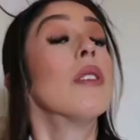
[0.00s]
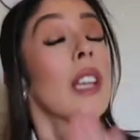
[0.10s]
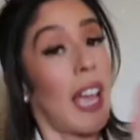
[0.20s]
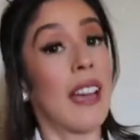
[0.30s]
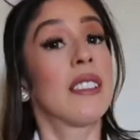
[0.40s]

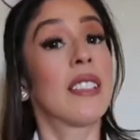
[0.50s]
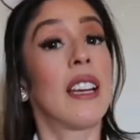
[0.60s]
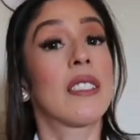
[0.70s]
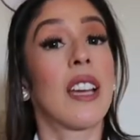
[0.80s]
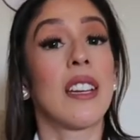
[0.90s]
the hand
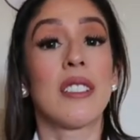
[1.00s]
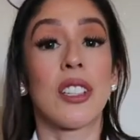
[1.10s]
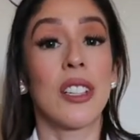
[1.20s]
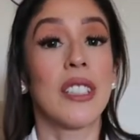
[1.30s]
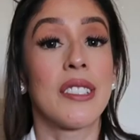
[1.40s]

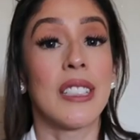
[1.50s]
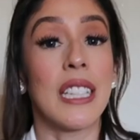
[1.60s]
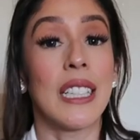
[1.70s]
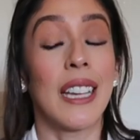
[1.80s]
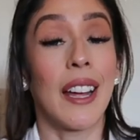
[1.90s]
sanitizer is
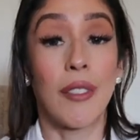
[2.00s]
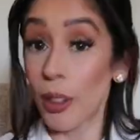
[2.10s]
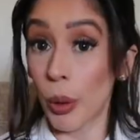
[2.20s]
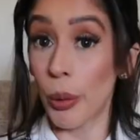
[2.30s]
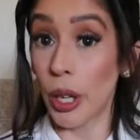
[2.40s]
needed
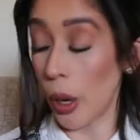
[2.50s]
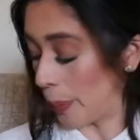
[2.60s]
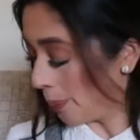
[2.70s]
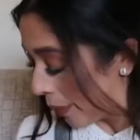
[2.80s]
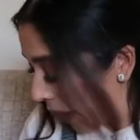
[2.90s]
everywhere we go.
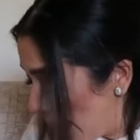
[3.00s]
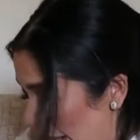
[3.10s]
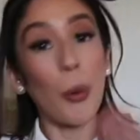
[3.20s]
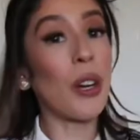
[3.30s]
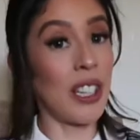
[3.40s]

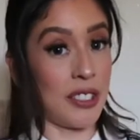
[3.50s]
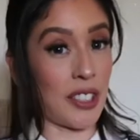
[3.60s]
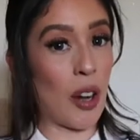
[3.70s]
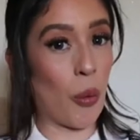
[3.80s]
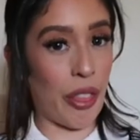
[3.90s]
But we're gonna
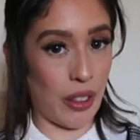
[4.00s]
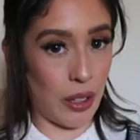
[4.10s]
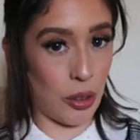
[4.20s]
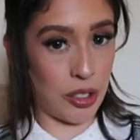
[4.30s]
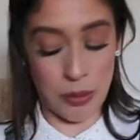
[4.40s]
start with the
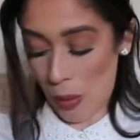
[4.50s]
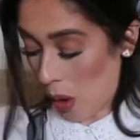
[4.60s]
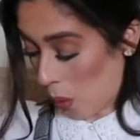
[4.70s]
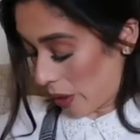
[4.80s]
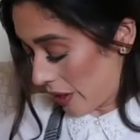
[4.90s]
little
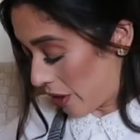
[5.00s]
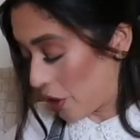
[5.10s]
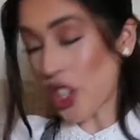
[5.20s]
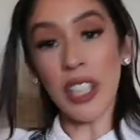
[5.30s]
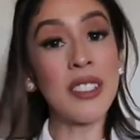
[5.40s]
small ones,
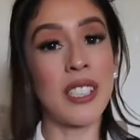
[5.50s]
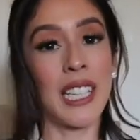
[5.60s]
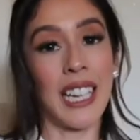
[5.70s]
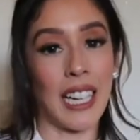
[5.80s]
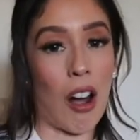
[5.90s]
just to
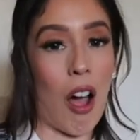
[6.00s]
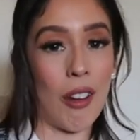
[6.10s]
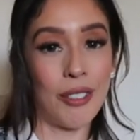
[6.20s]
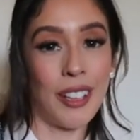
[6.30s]
kick it off.